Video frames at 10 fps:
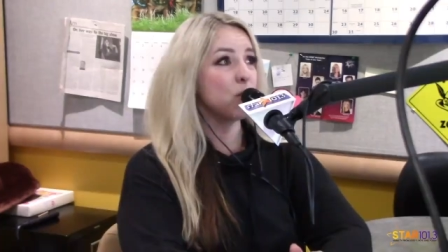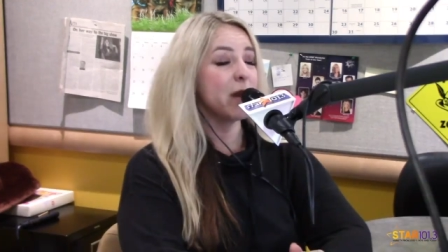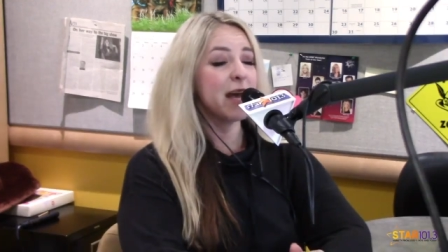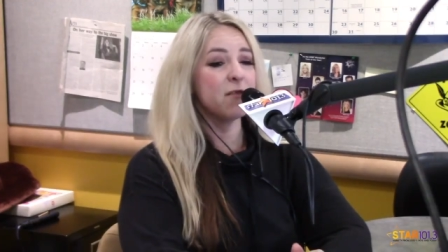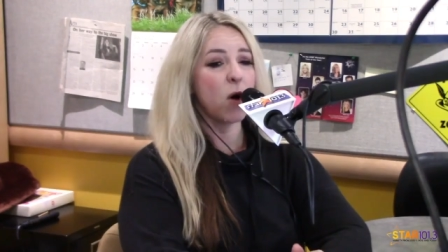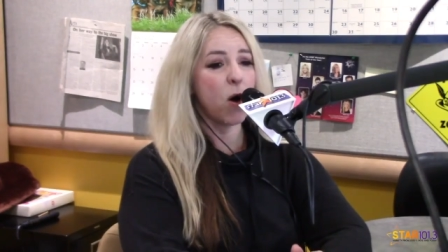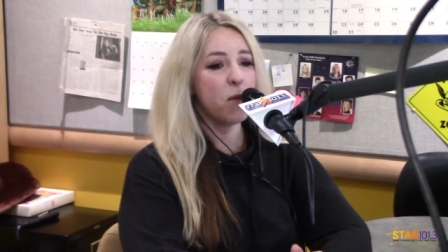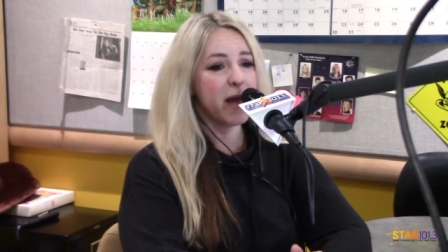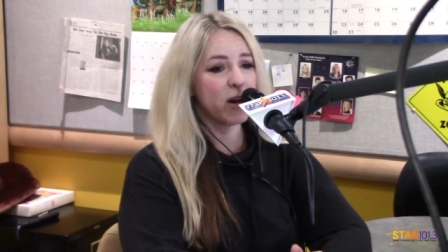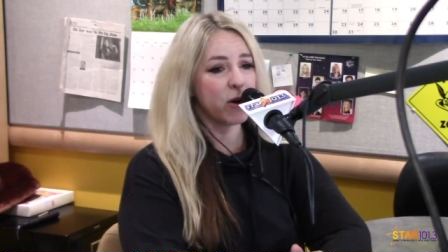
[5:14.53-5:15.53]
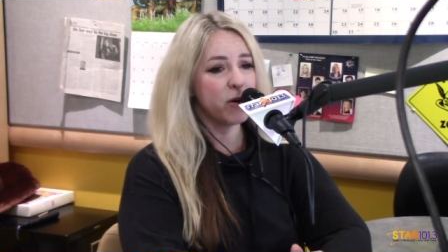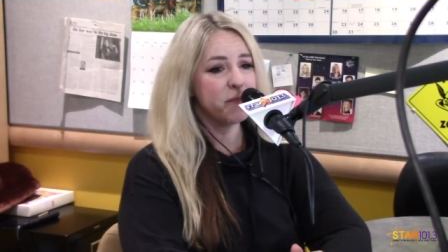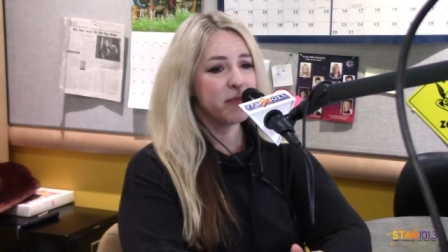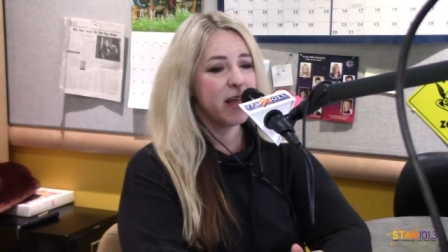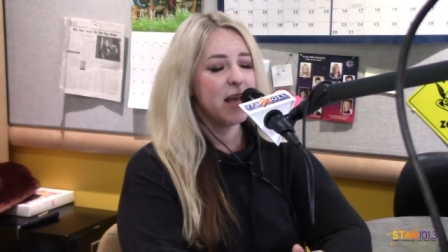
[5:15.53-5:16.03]
we have all met her.
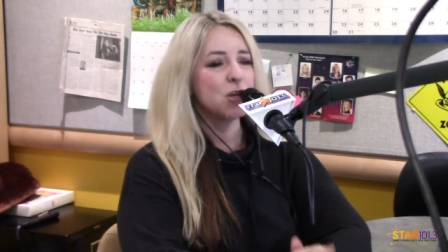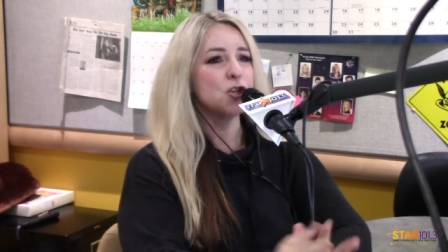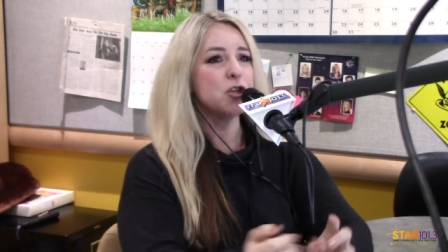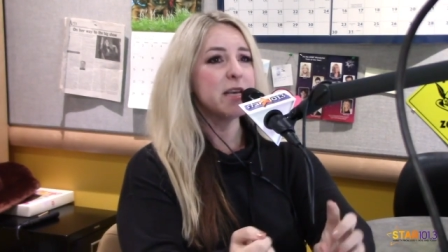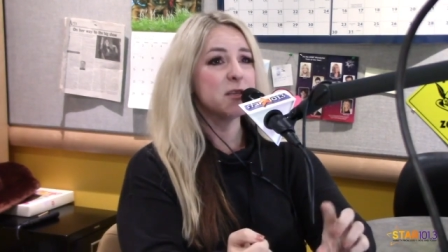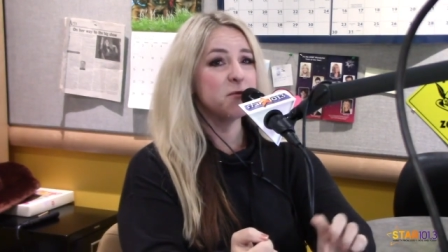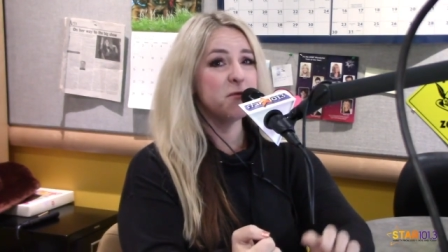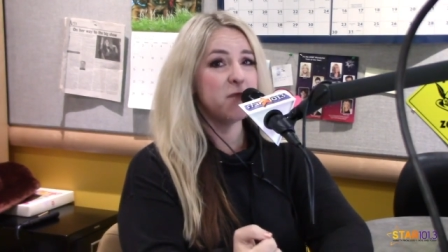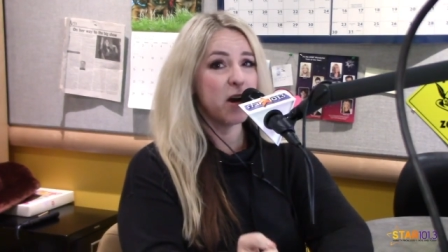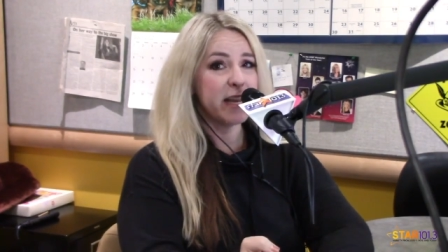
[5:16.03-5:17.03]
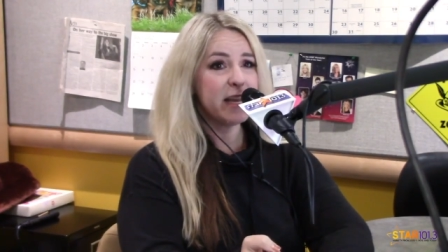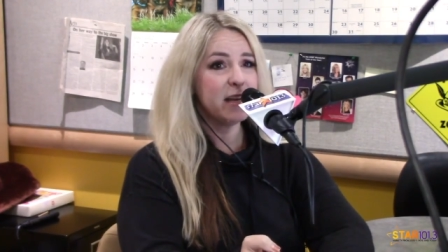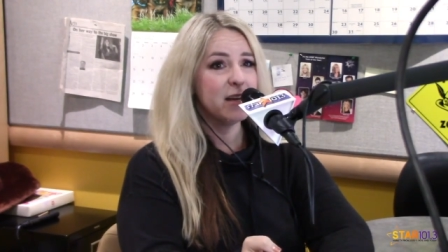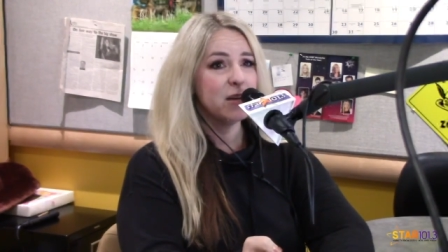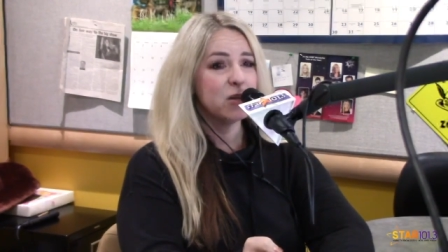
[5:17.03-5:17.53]
She is funny.
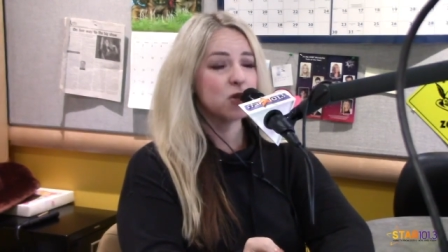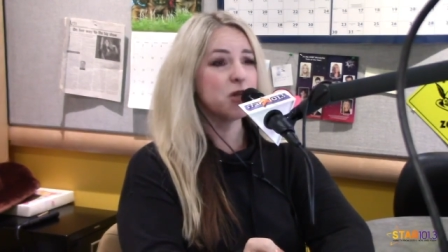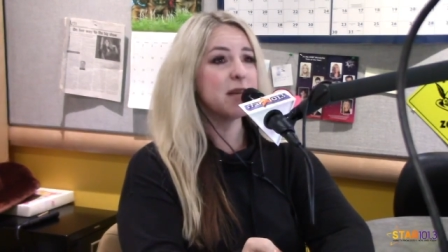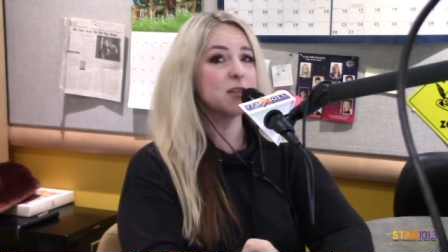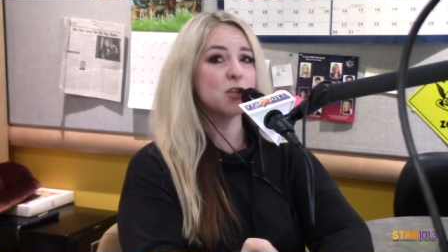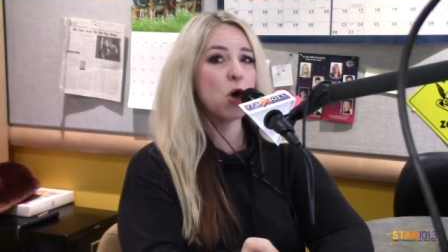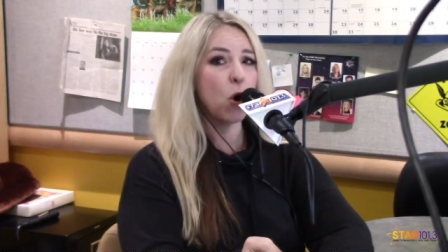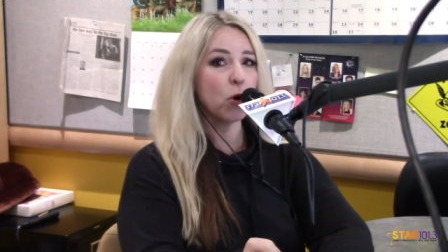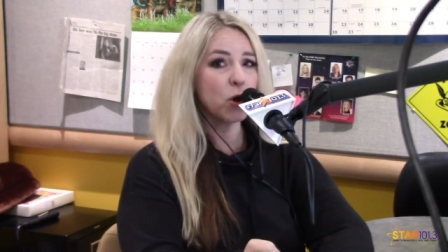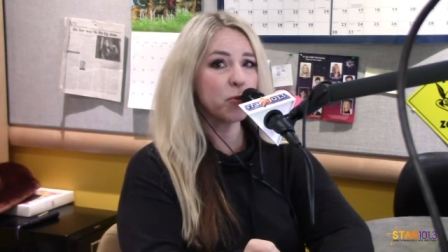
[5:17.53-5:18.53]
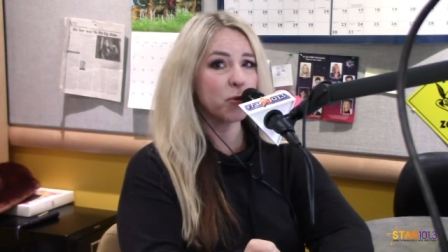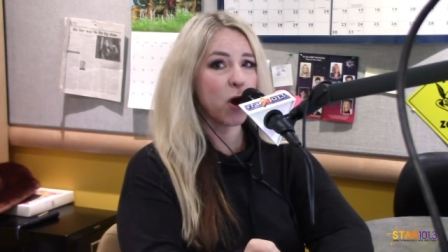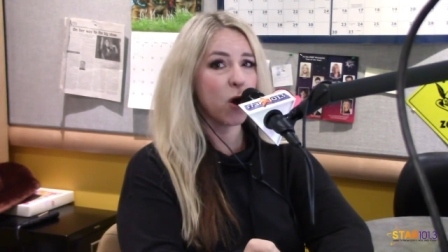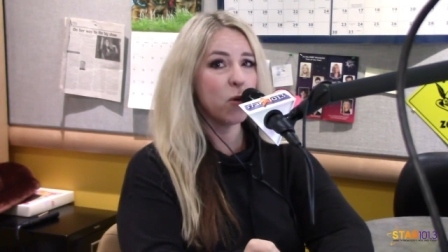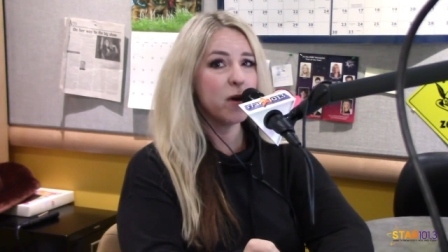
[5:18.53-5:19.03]
Mm-hmm. She is a total
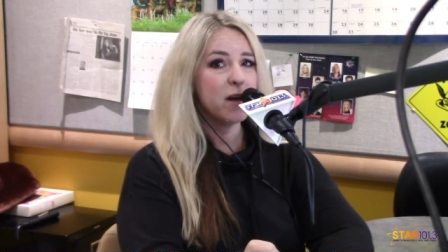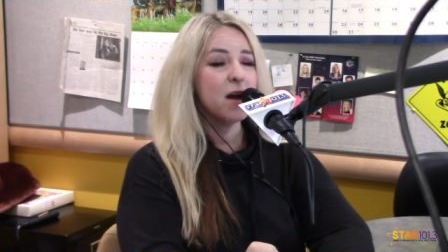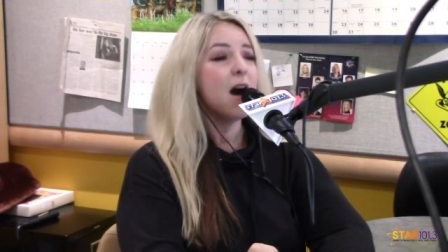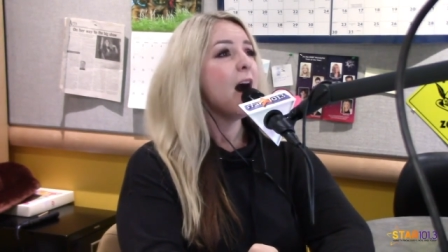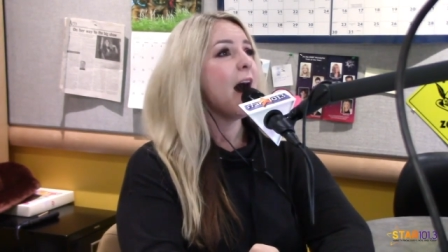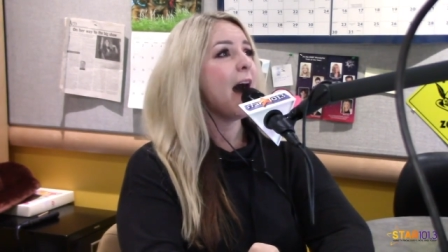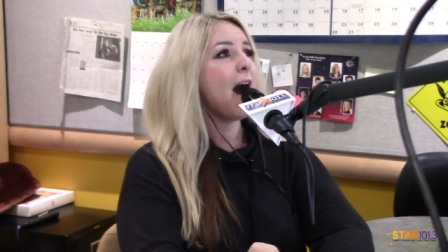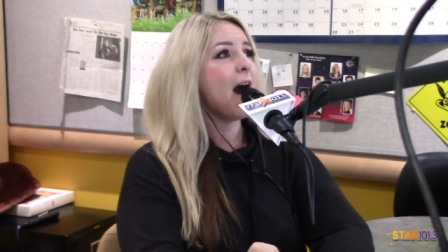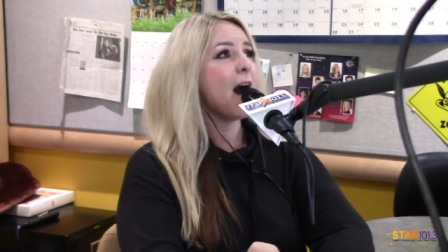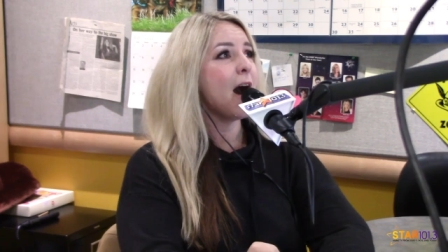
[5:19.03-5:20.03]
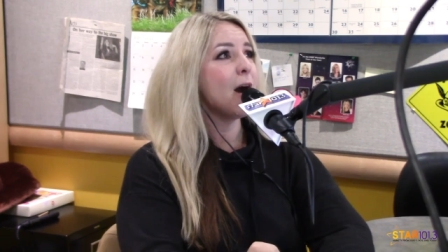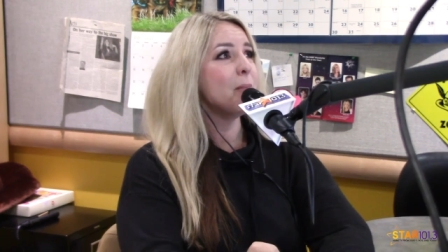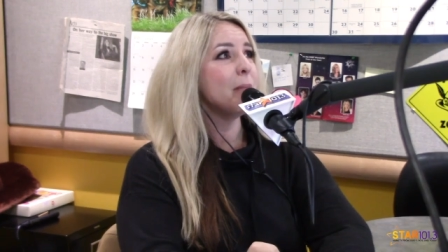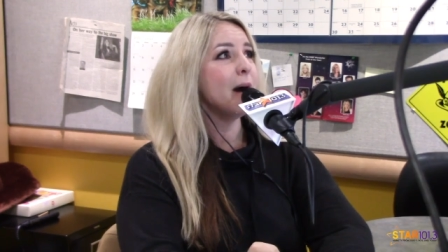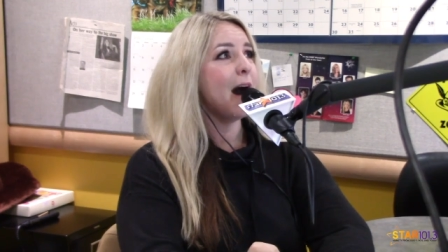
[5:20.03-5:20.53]
pro.
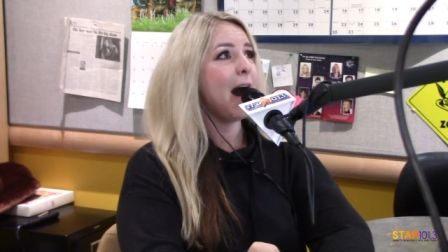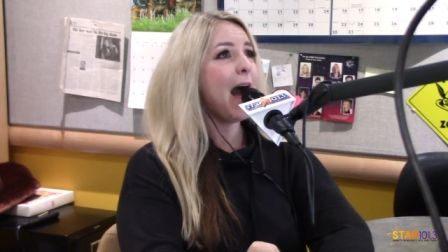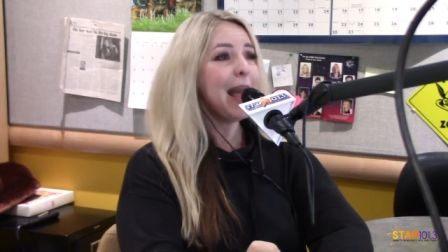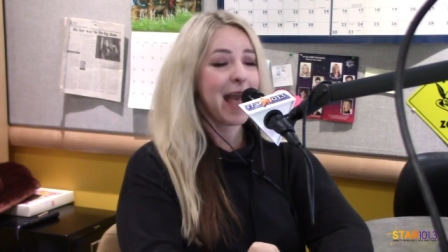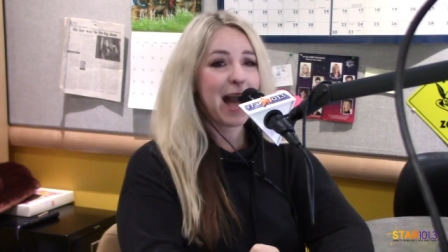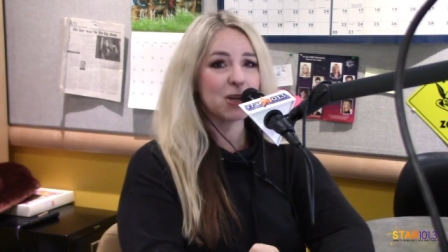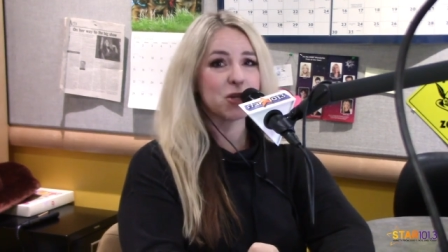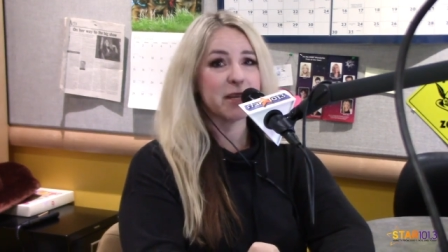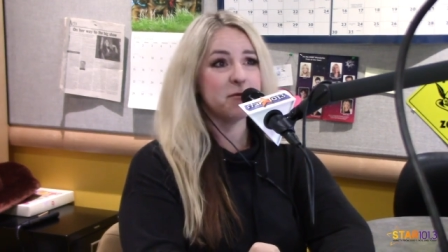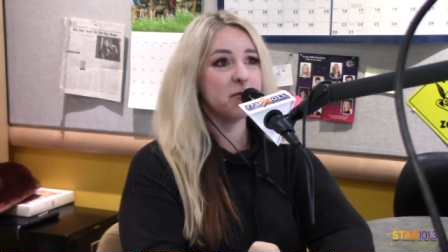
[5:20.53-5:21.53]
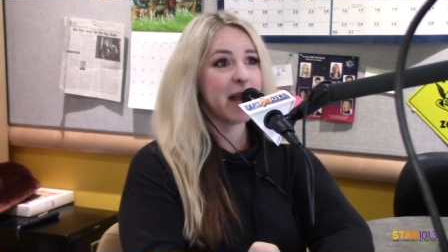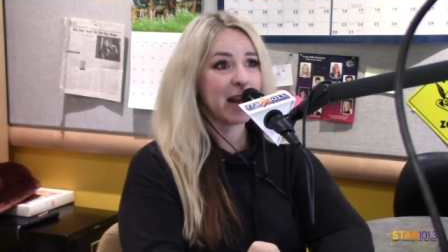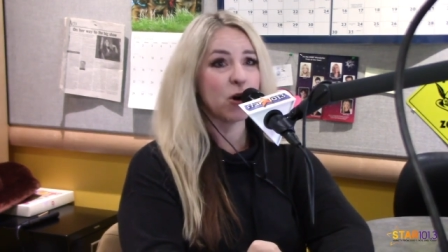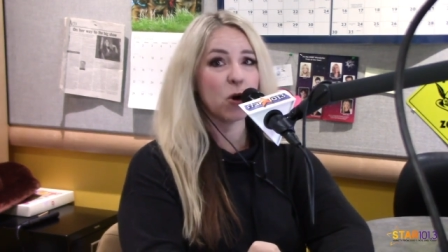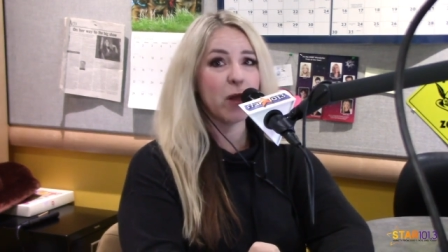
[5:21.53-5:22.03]
Mm-hmm. I actually
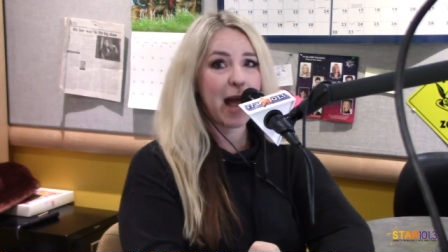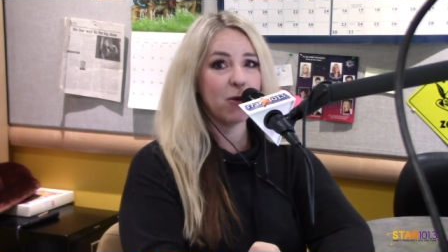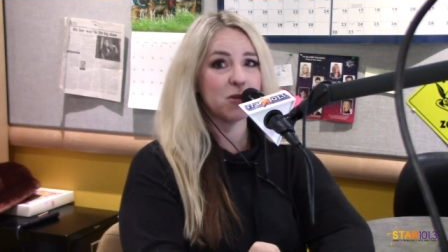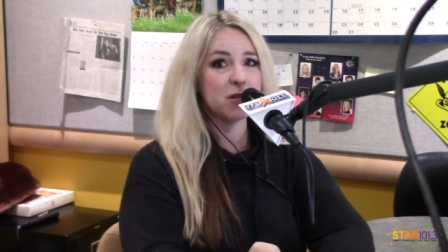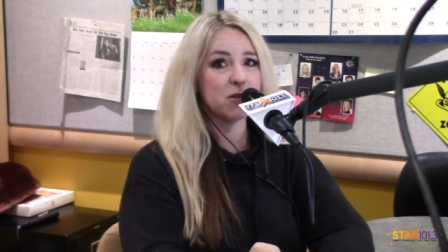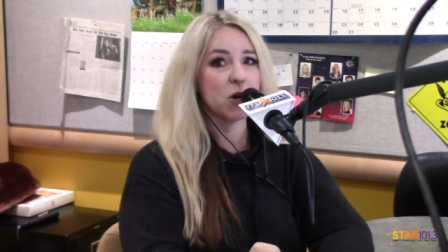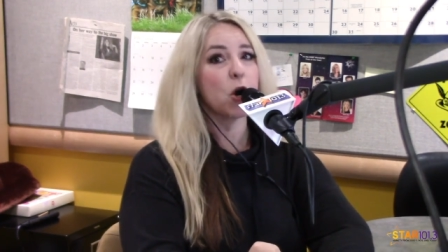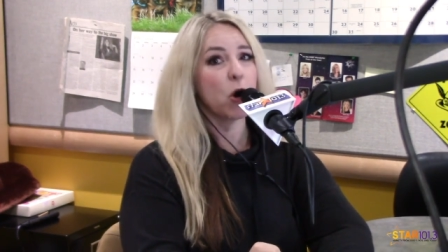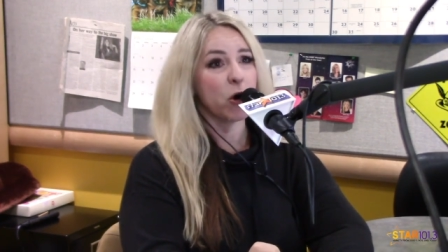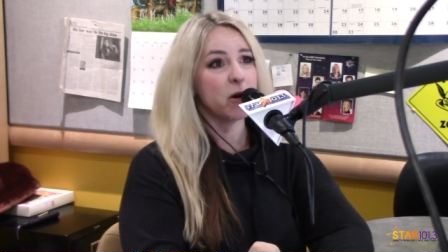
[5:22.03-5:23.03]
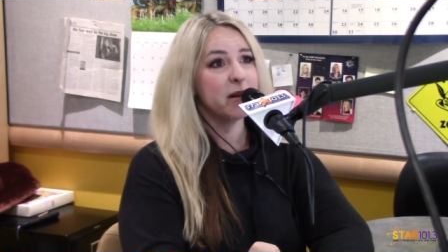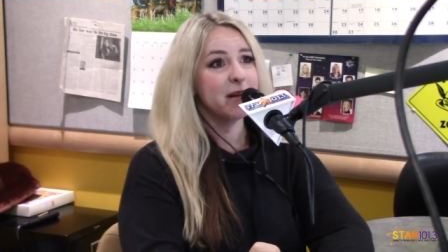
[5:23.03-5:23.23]
fangirl out to her.